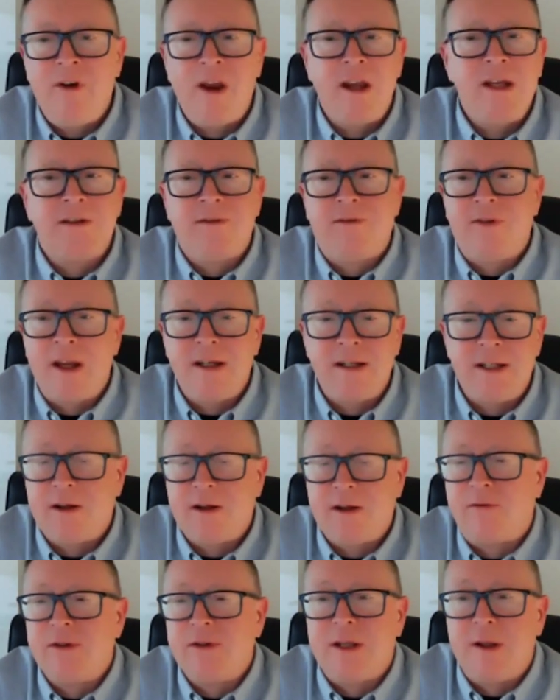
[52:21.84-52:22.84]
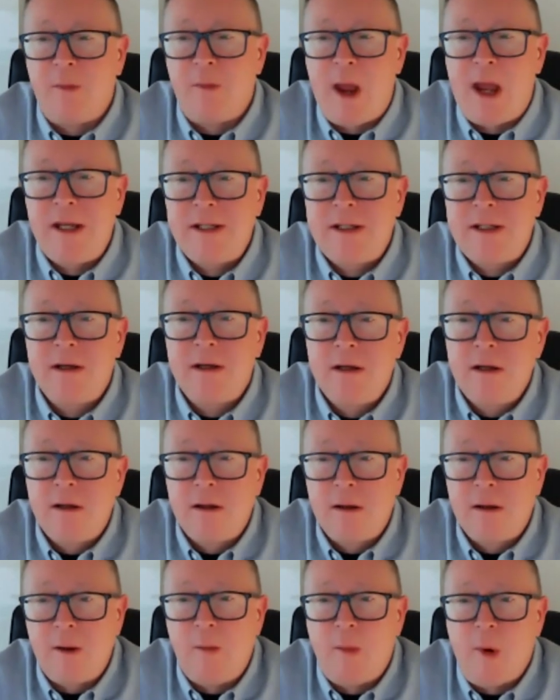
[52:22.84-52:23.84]
Face-to-face is obviously the best
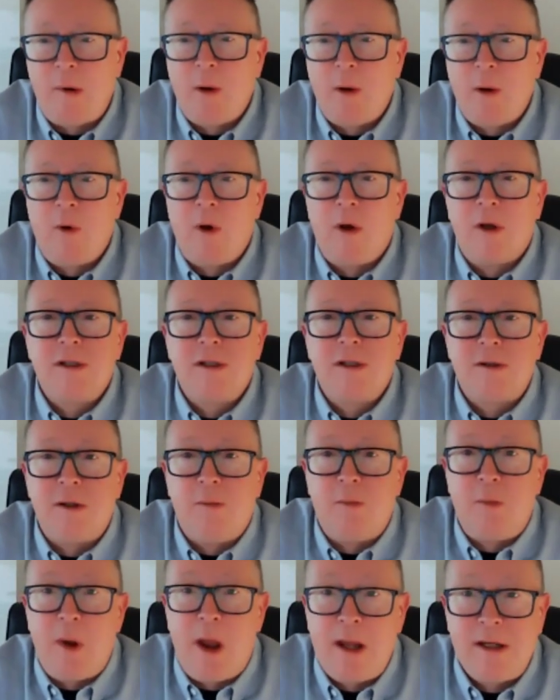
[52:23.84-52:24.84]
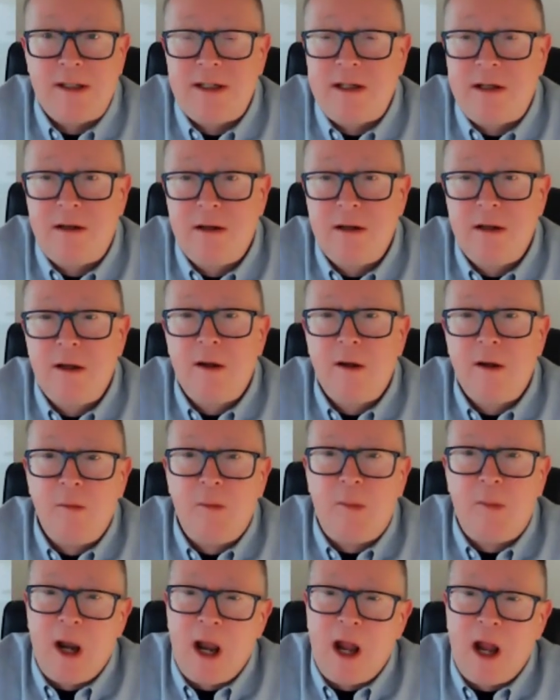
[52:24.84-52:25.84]
and probably works the best,
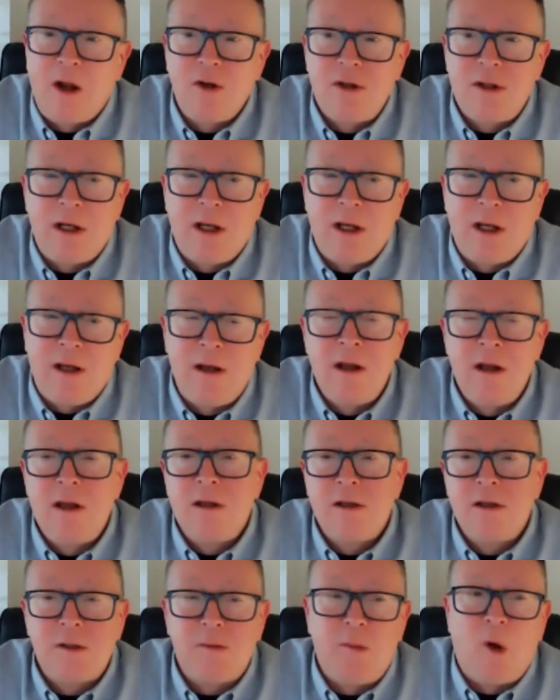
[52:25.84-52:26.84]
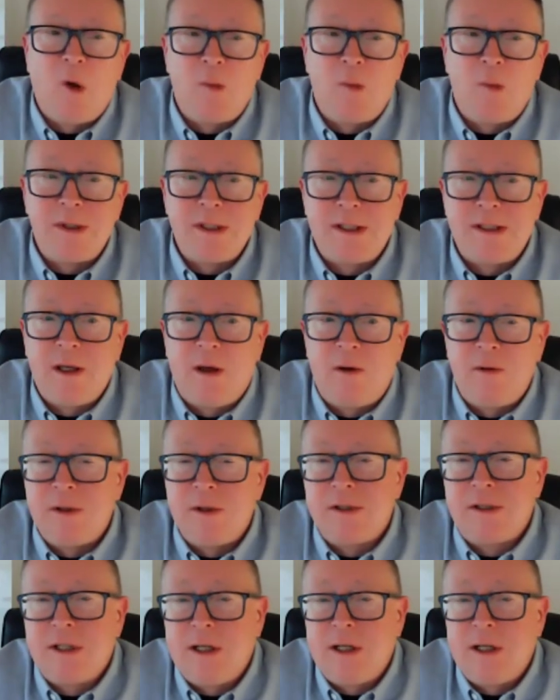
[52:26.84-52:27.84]
but actually small business
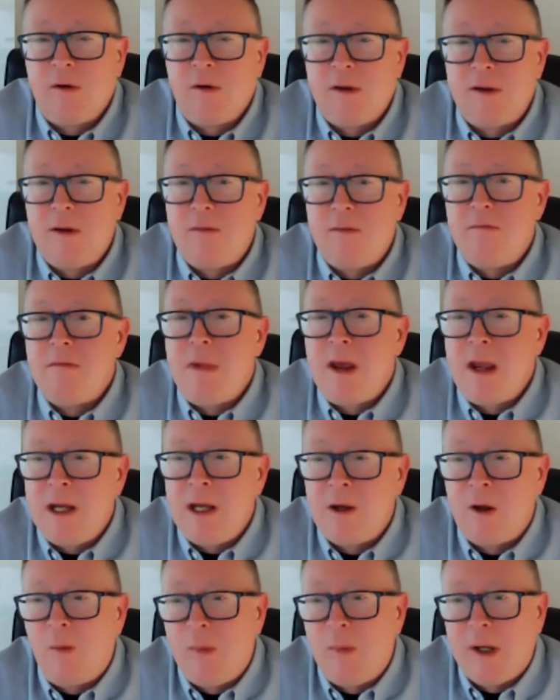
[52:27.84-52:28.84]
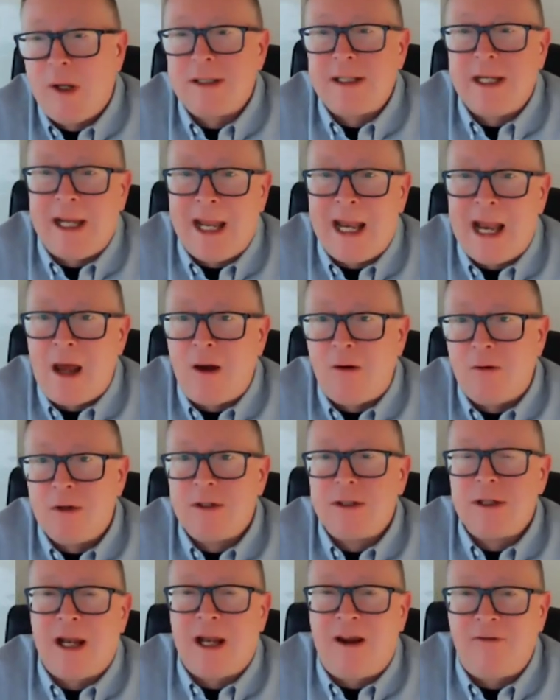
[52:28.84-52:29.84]
owners, they may not be able to get out
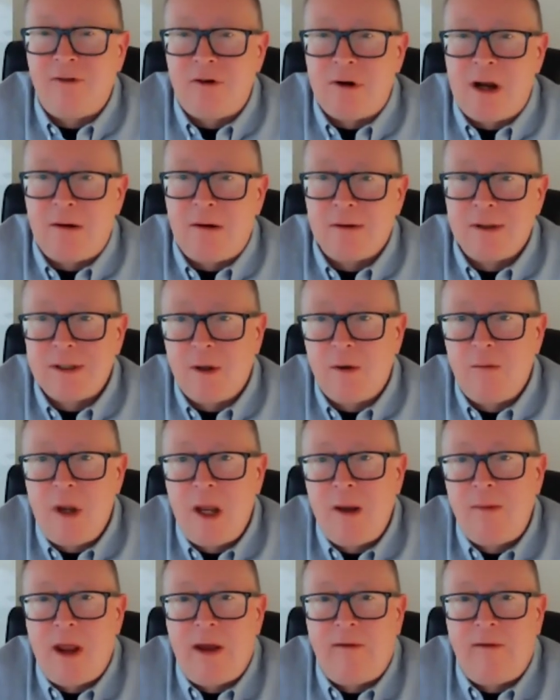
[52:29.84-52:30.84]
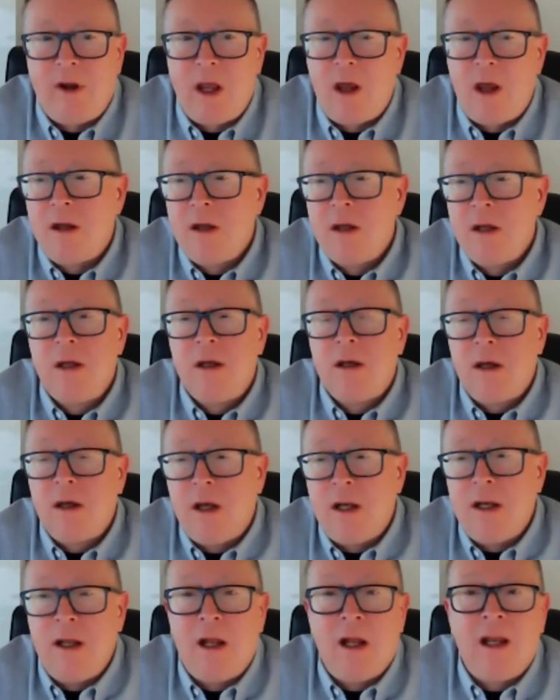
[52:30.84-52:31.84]
until after hours. So maybe having an
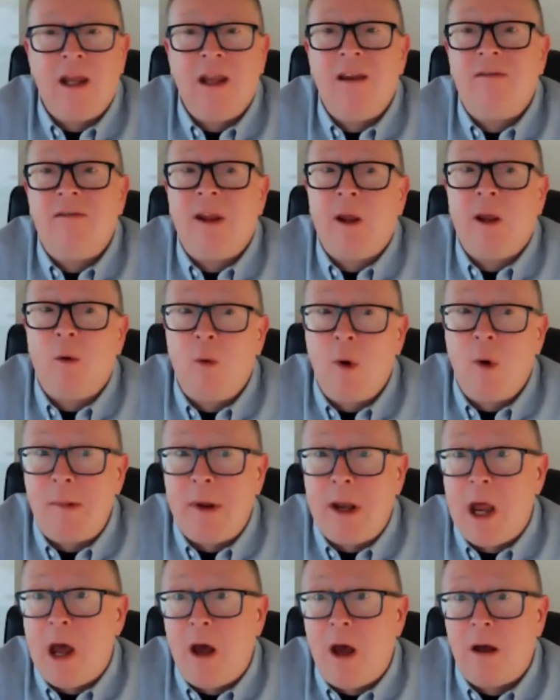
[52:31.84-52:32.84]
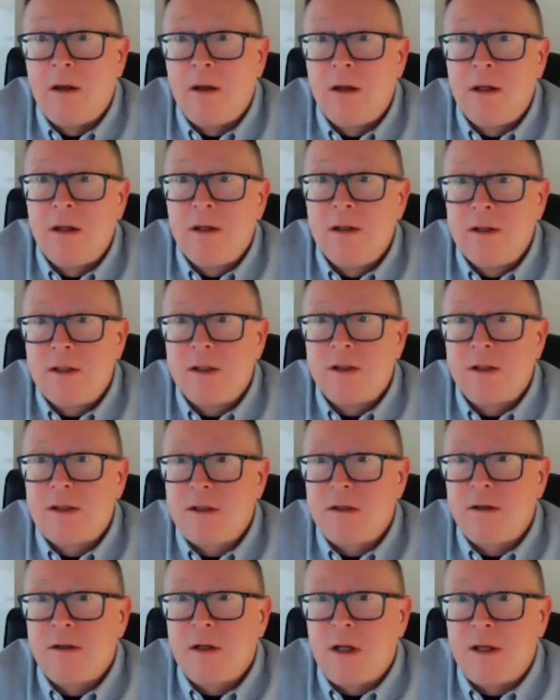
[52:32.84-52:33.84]
early evening webinar,
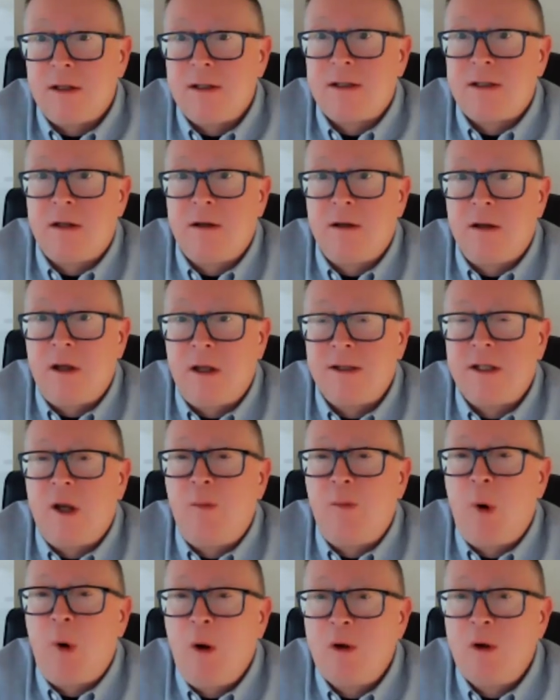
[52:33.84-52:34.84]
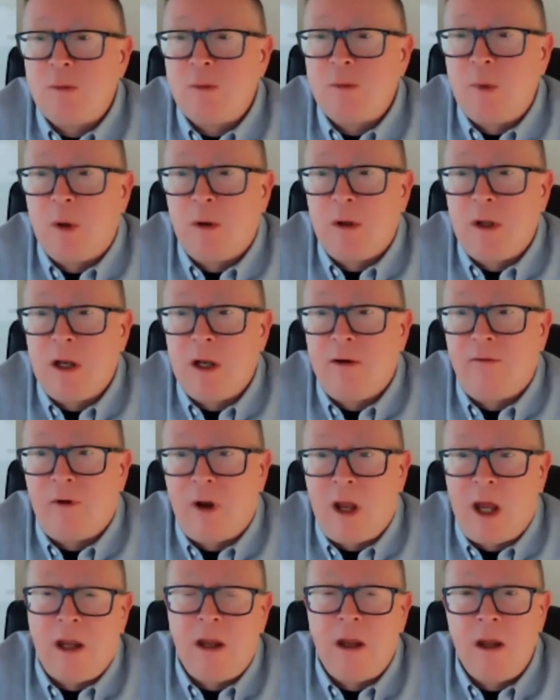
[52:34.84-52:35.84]
just as an approachable kind
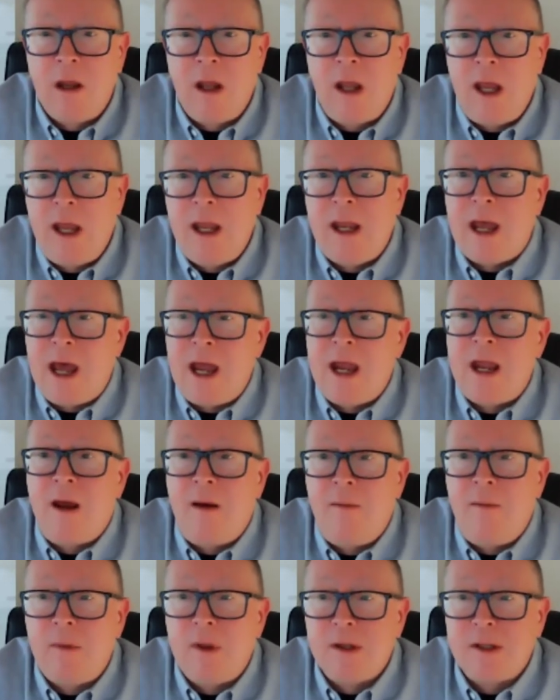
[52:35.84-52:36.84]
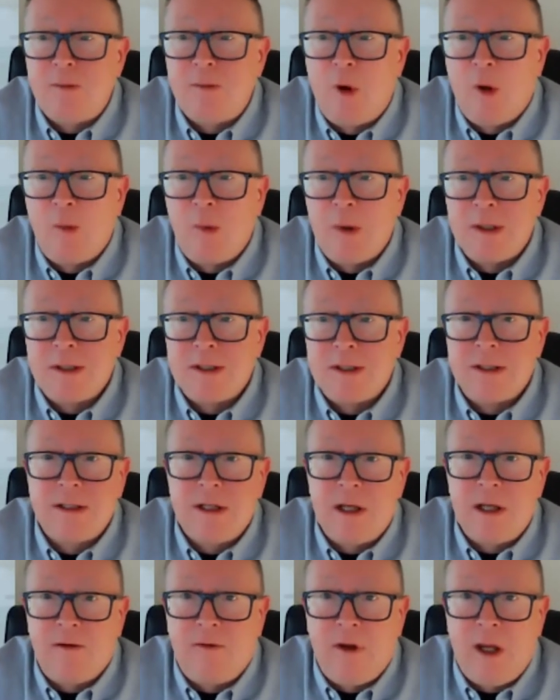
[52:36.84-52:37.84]
of like, hey, I am the small
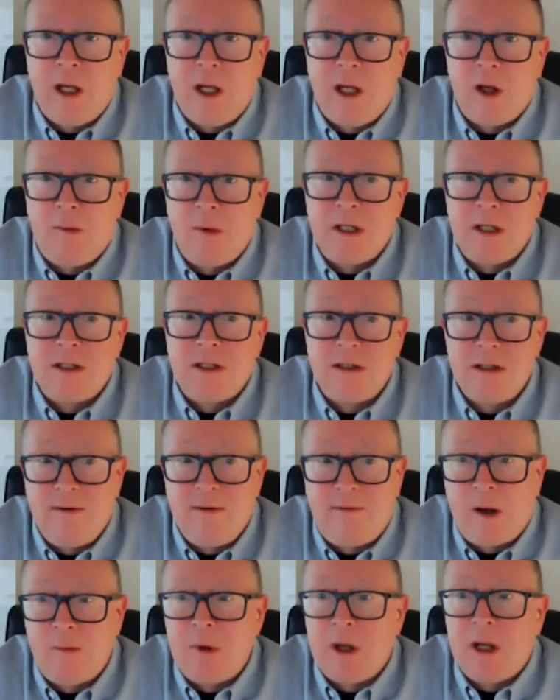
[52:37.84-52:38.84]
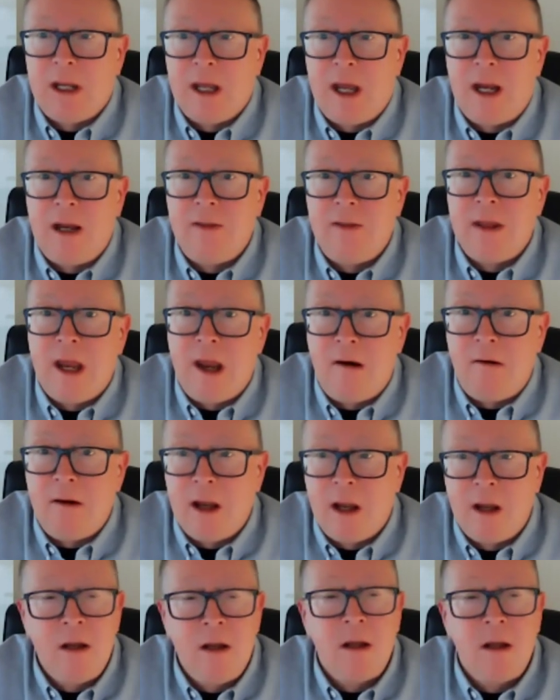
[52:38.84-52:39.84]
business kind of economic development guy in the
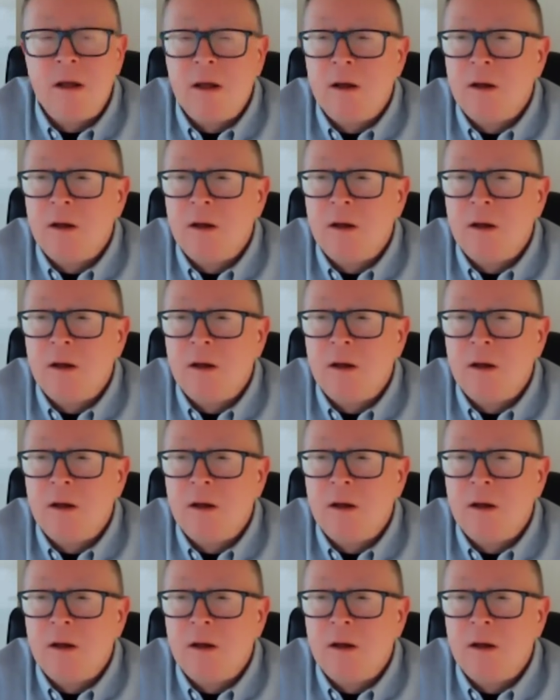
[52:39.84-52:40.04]
area.